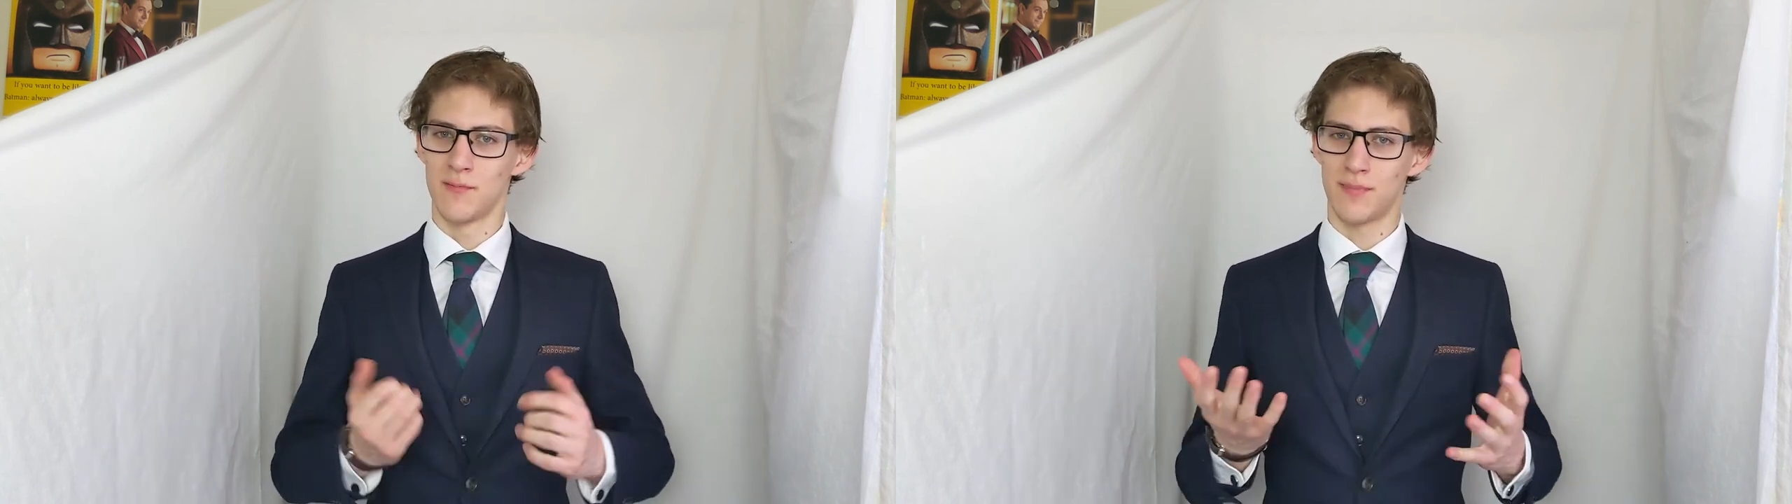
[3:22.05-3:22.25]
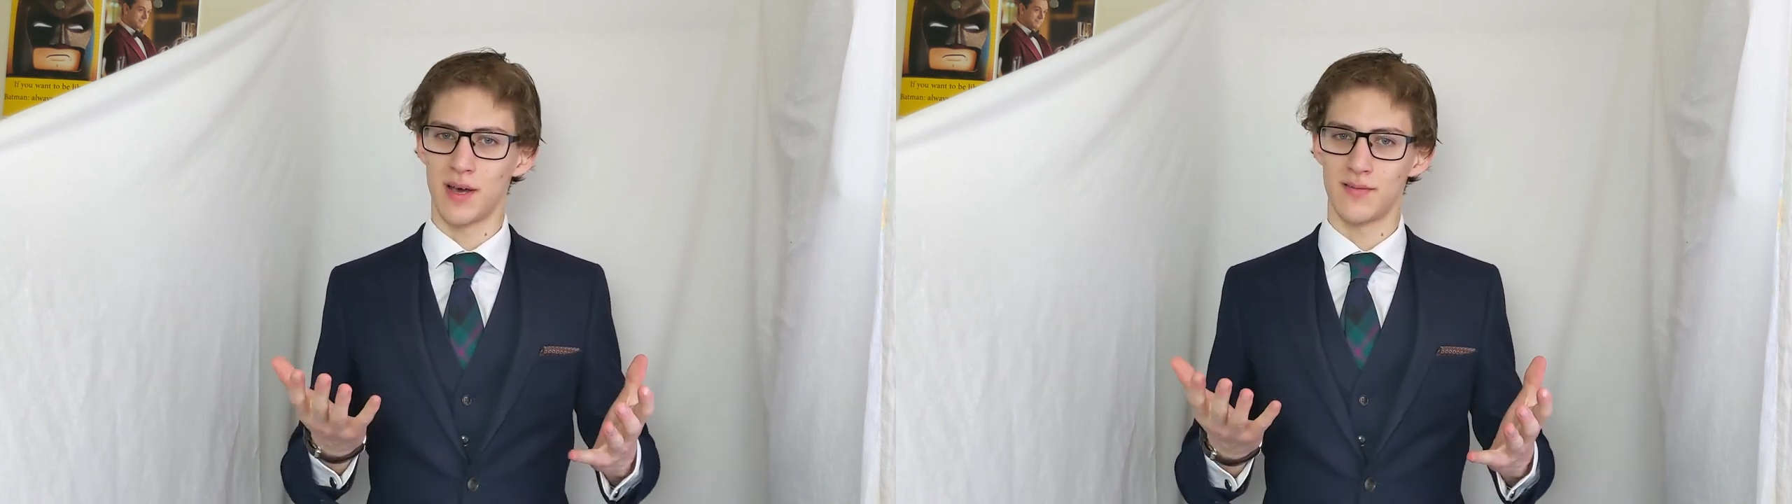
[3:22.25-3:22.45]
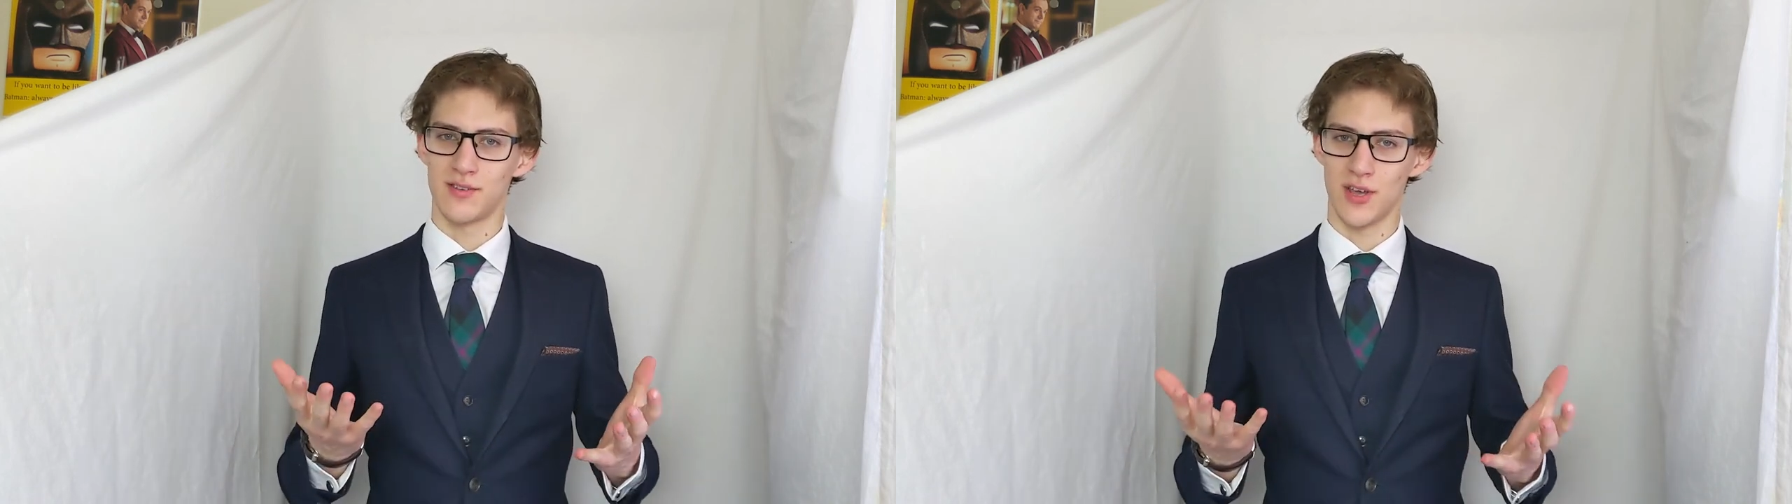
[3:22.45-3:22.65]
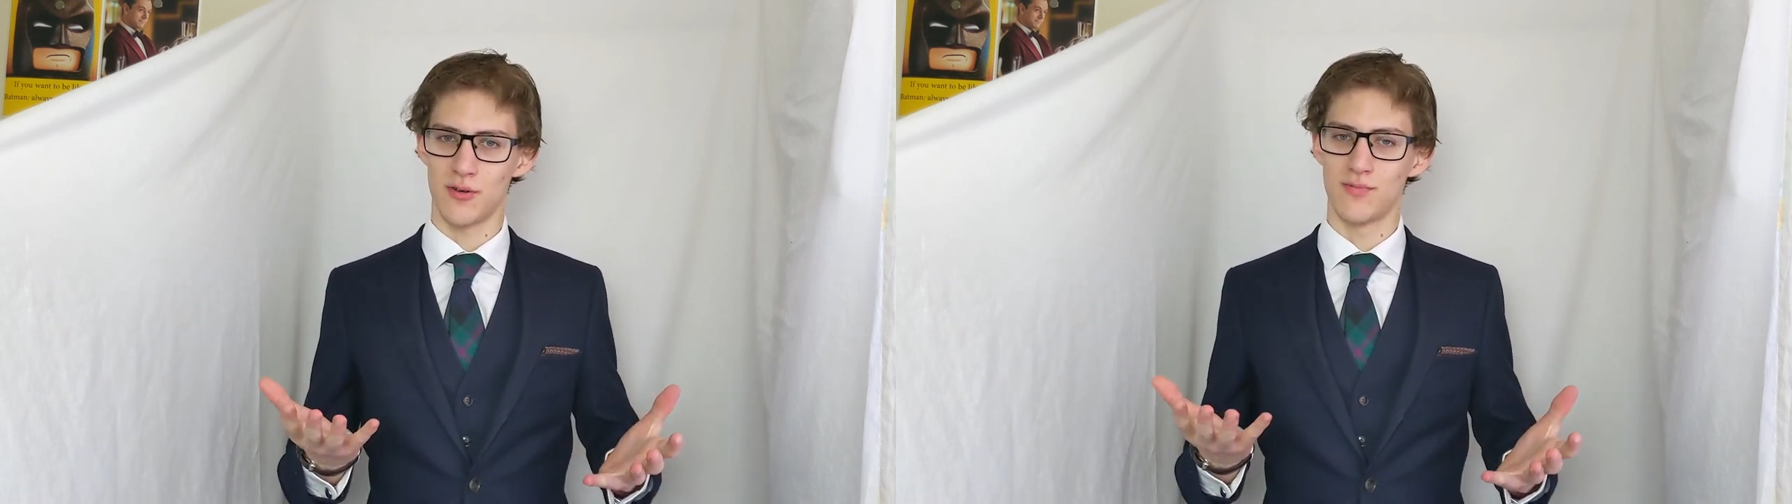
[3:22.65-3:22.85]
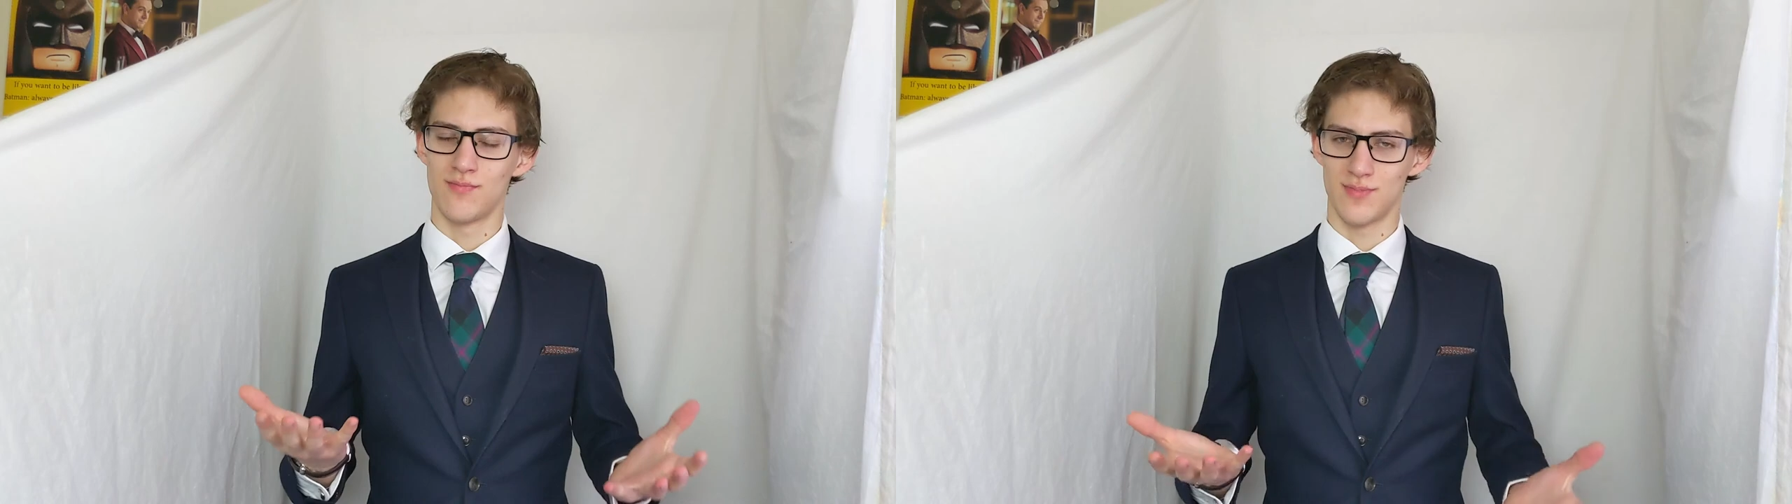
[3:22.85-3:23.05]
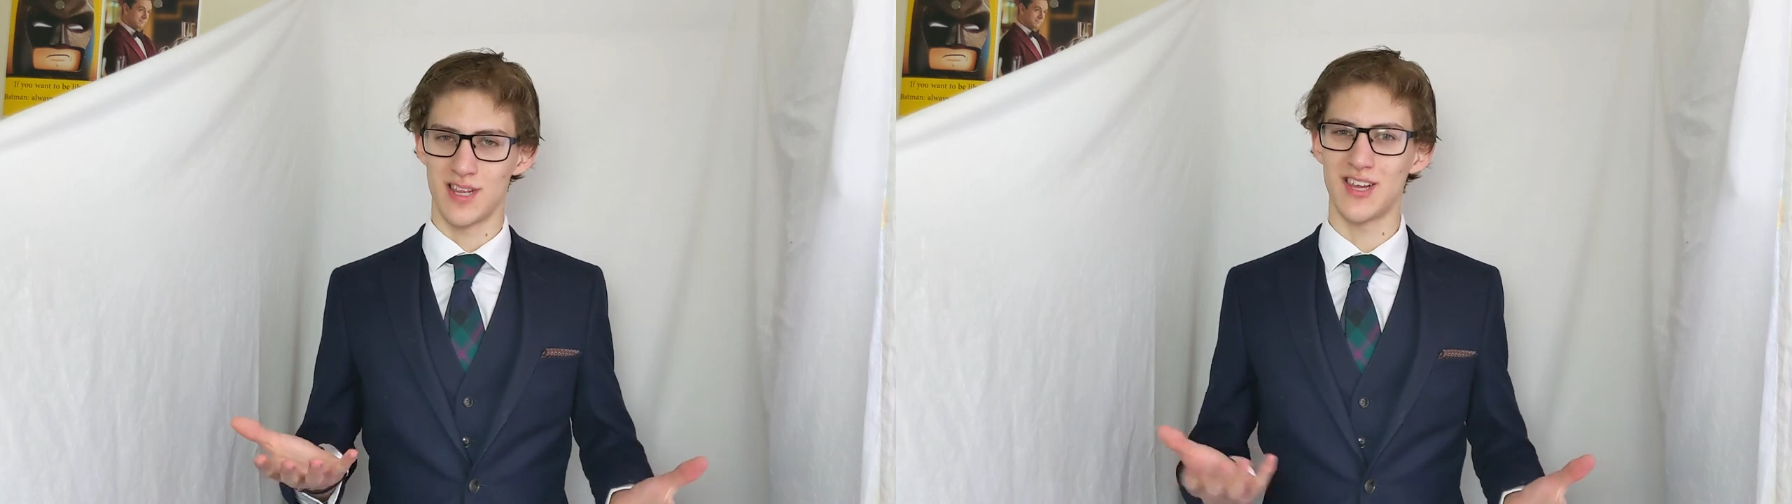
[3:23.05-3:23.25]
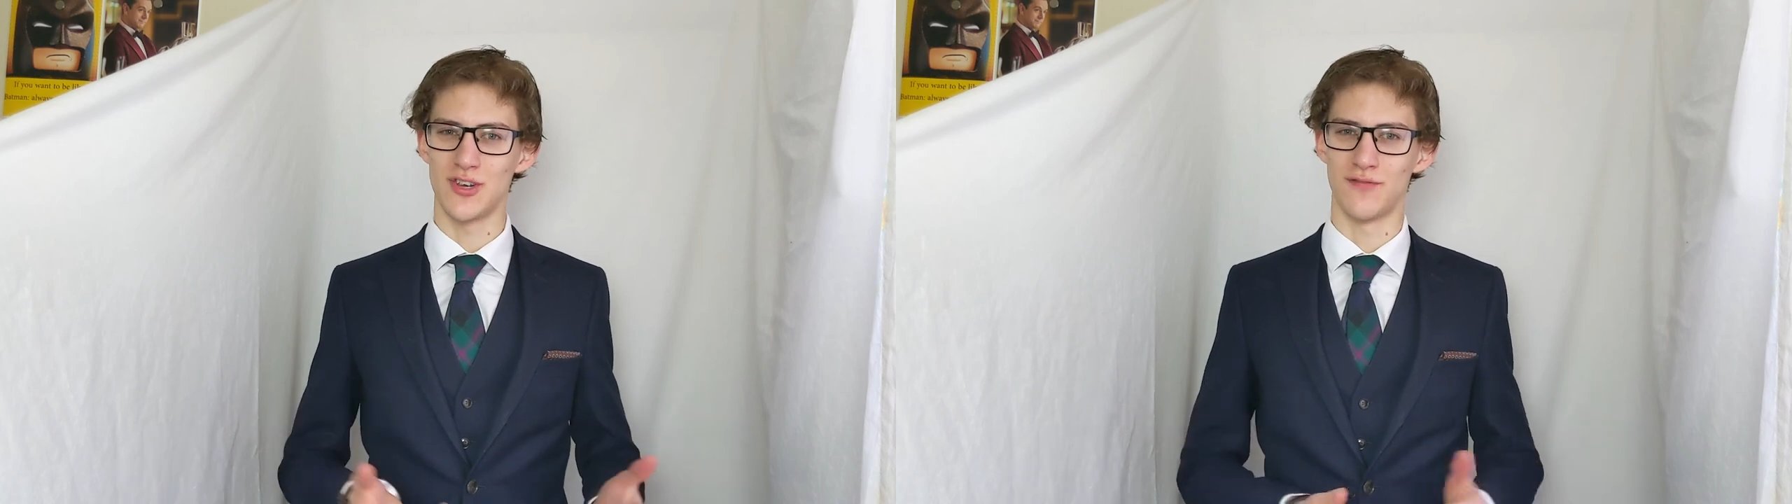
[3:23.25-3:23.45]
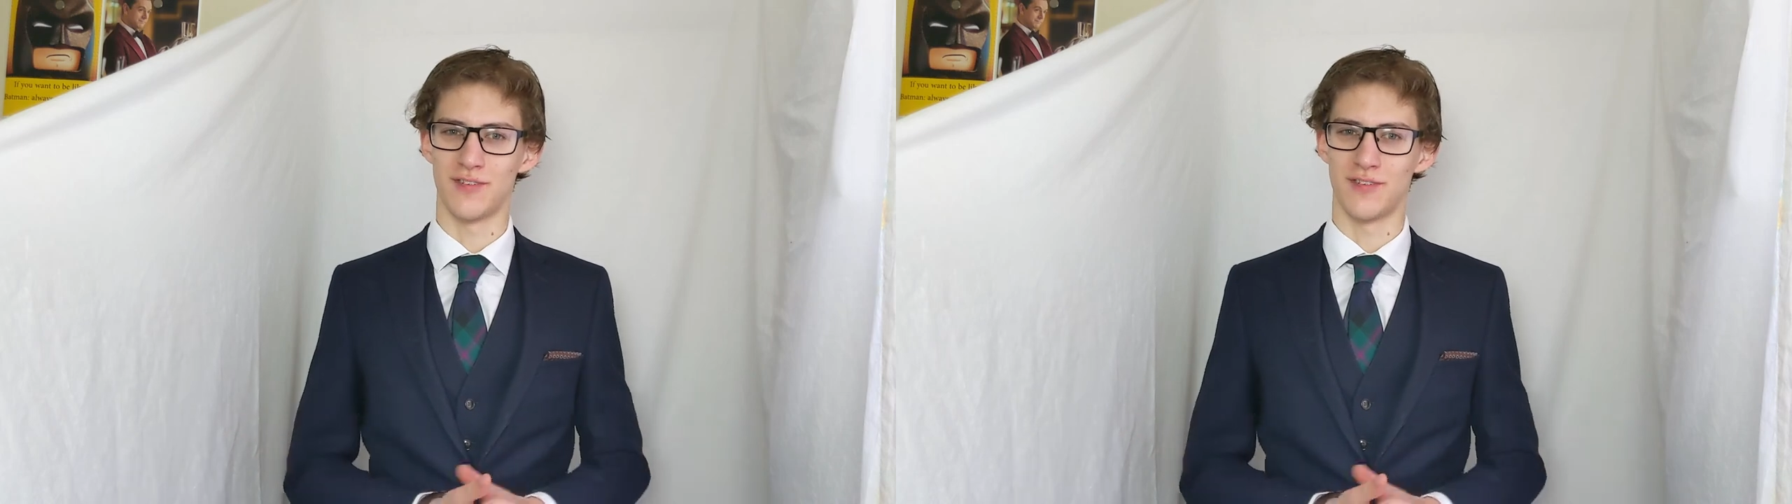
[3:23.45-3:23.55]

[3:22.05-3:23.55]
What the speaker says: but so stay tuned